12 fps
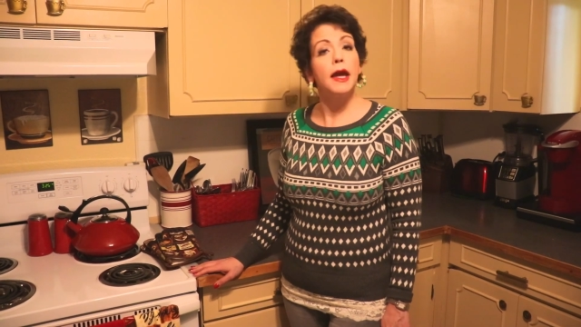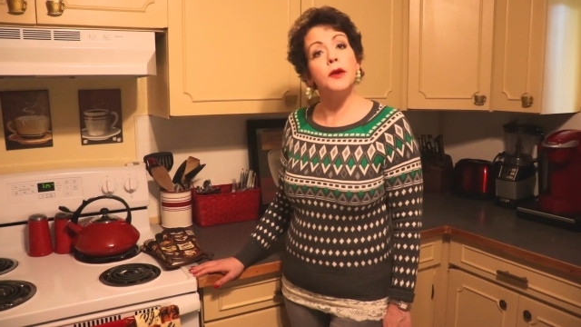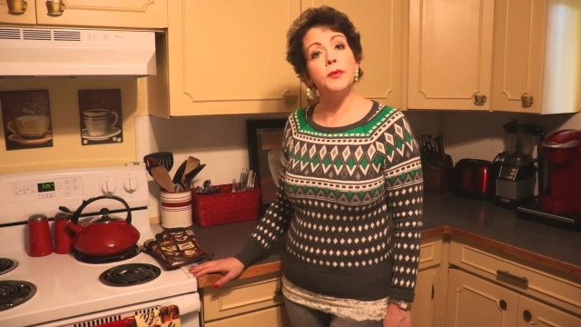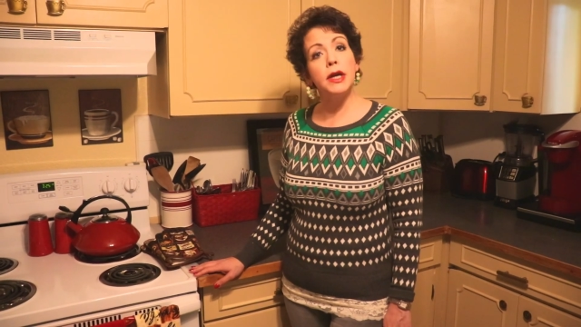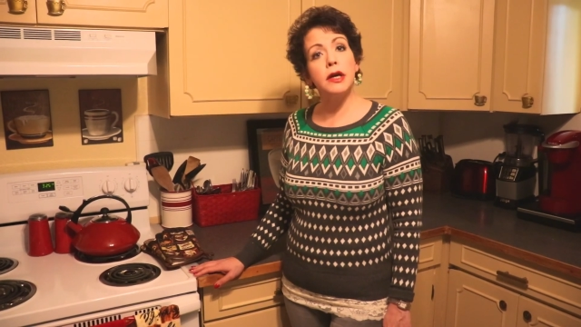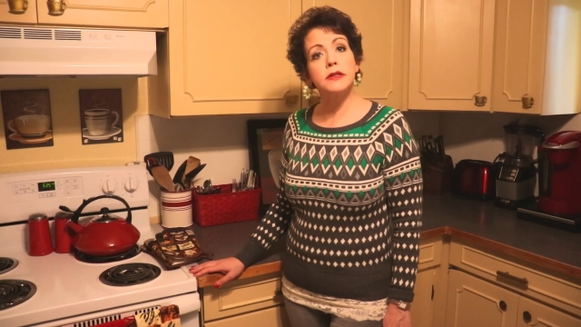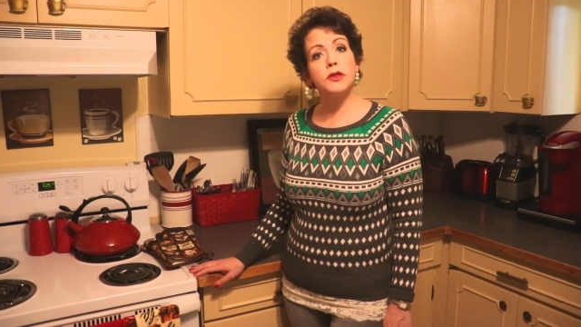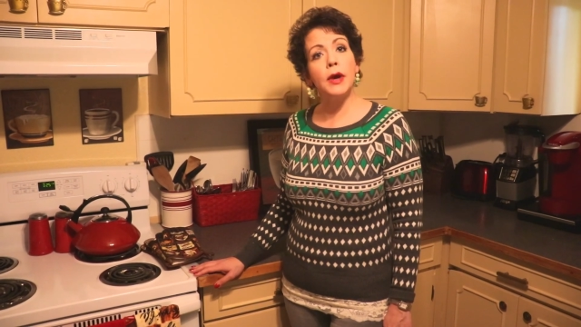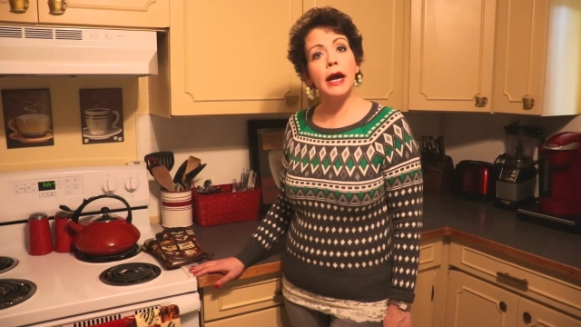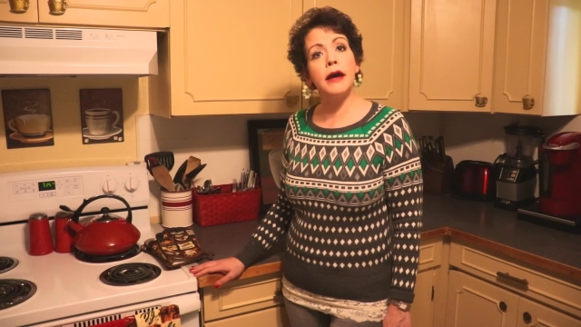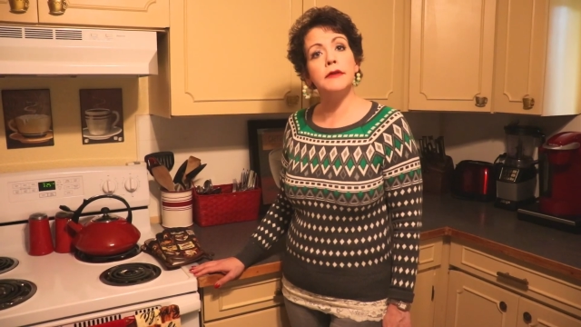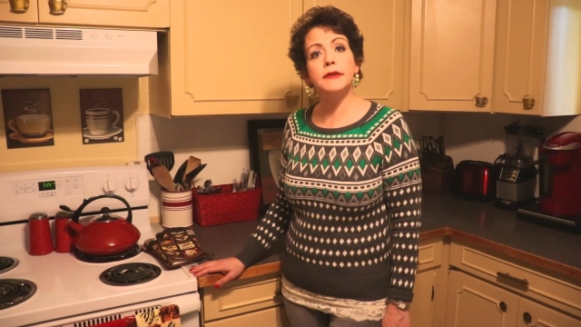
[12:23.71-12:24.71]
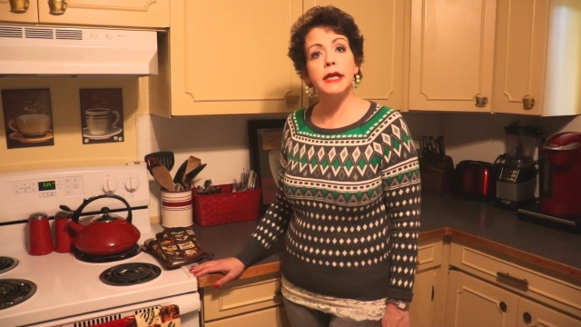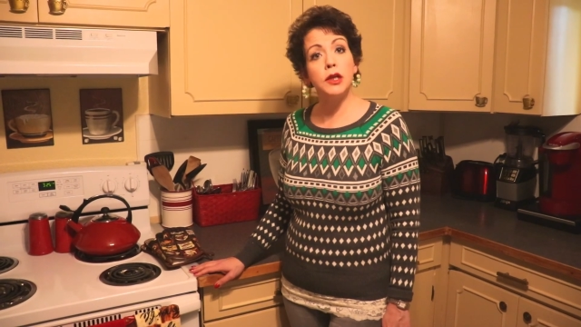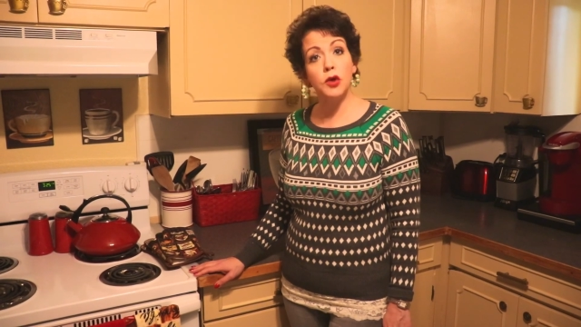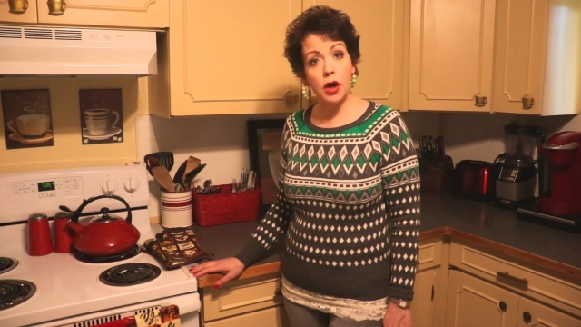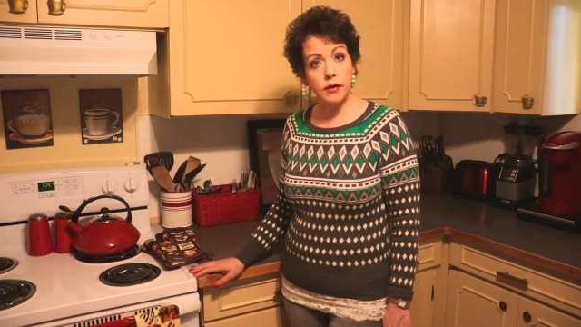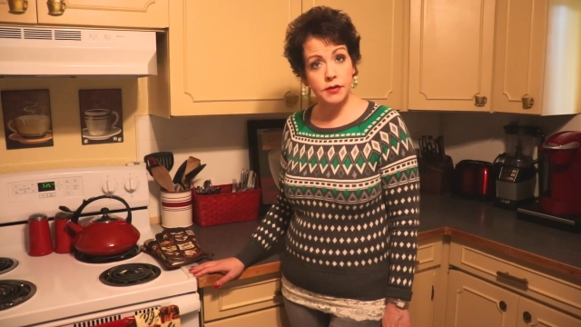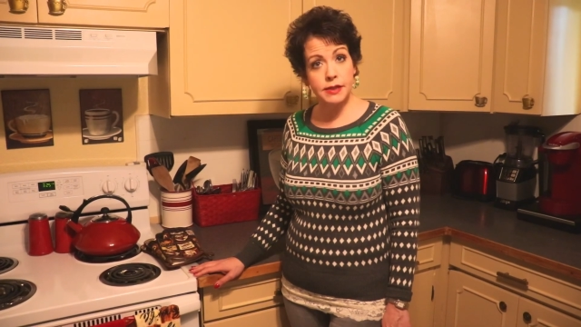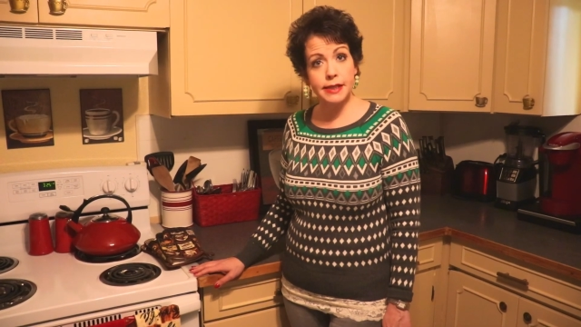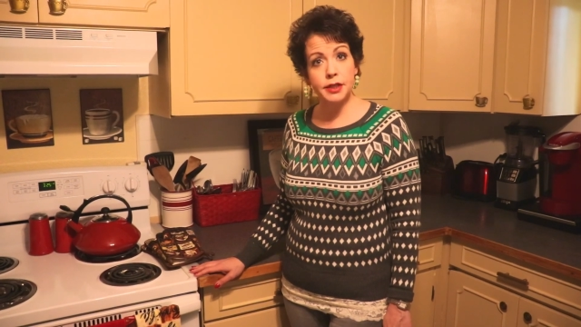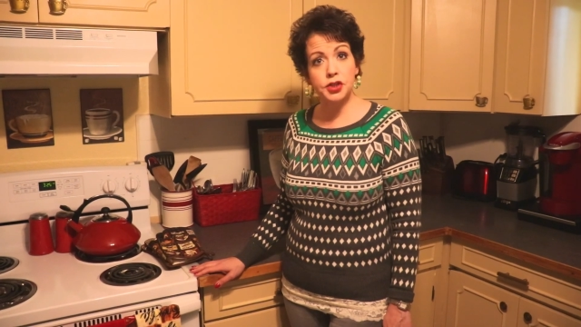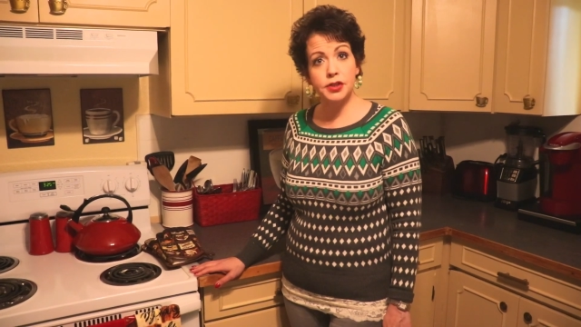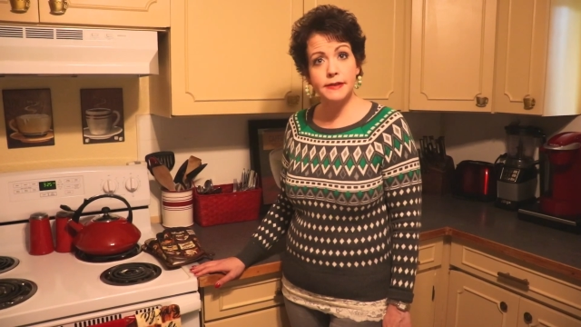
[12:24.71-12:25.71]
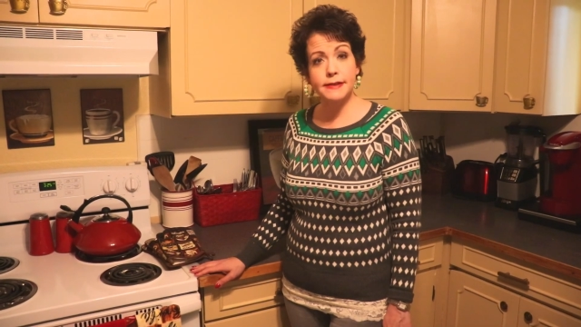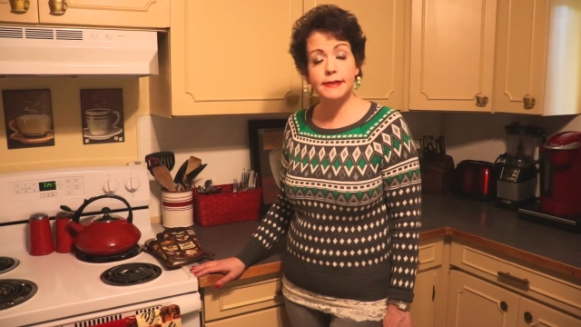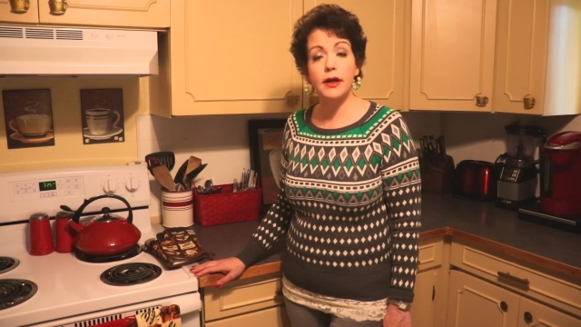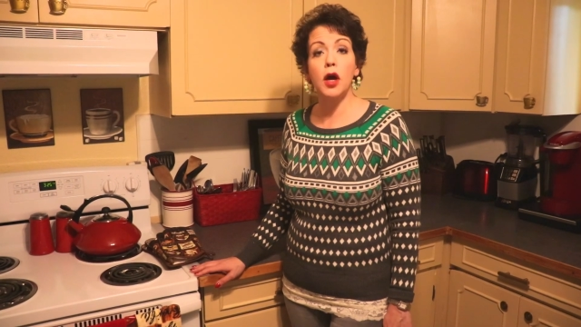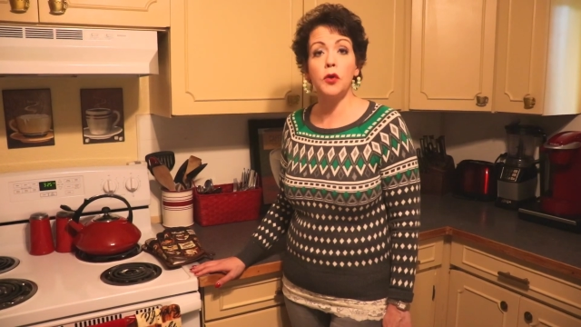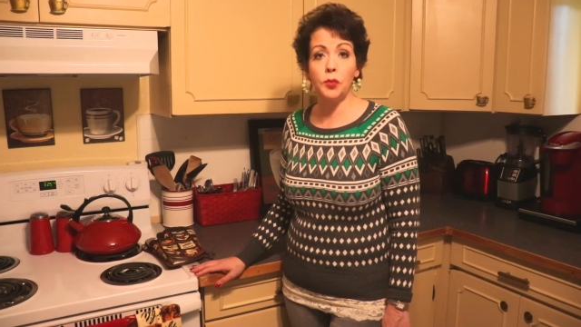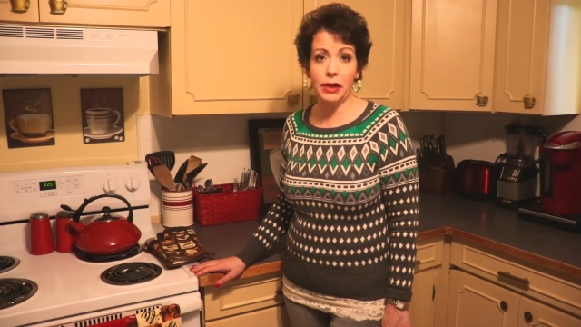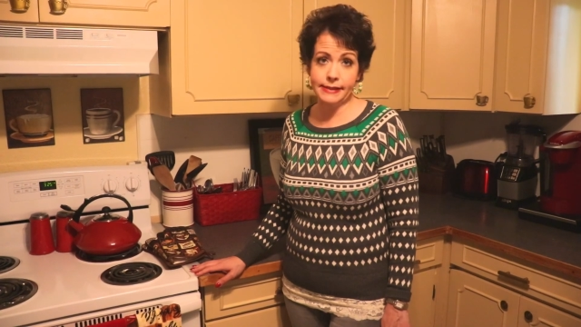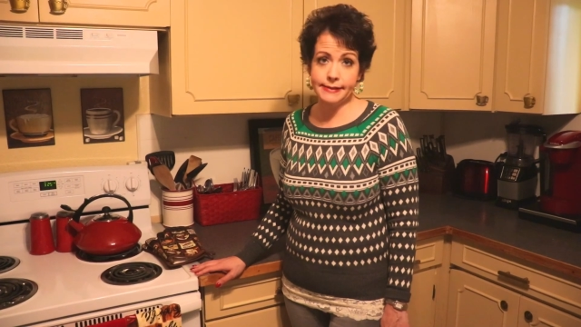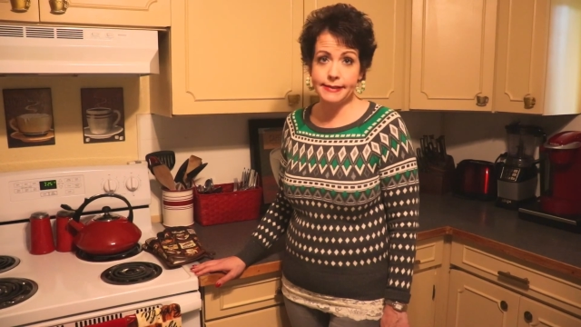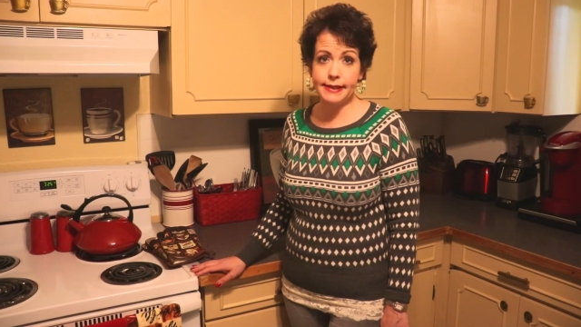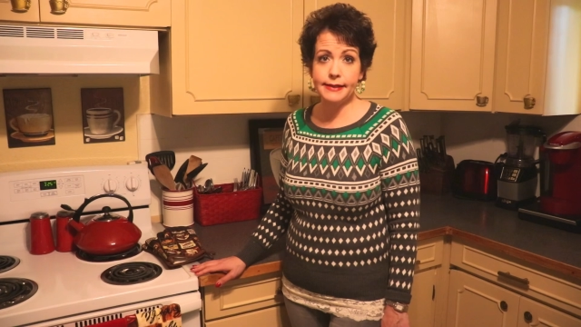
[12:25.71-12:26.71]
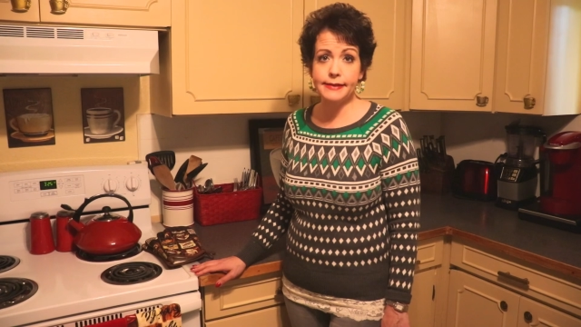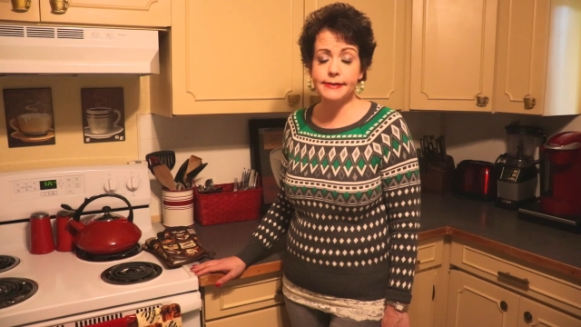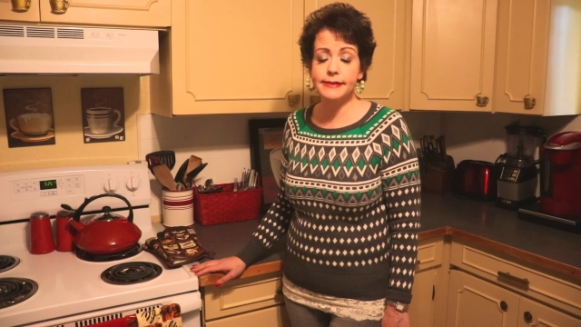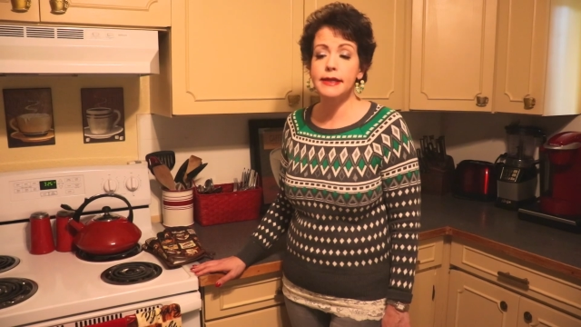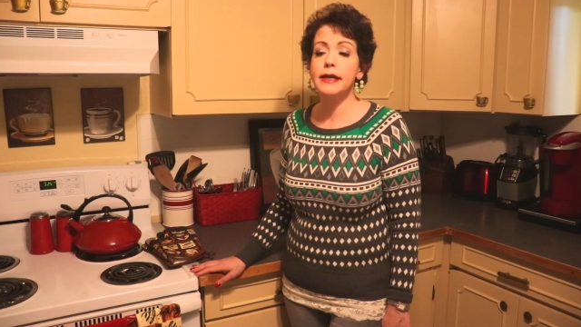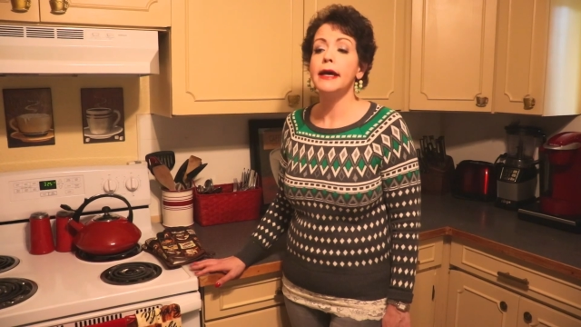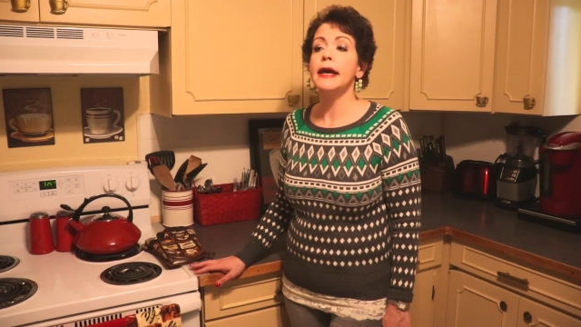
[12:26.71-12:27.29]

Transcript: And we also have keto conversations on Wednesdays.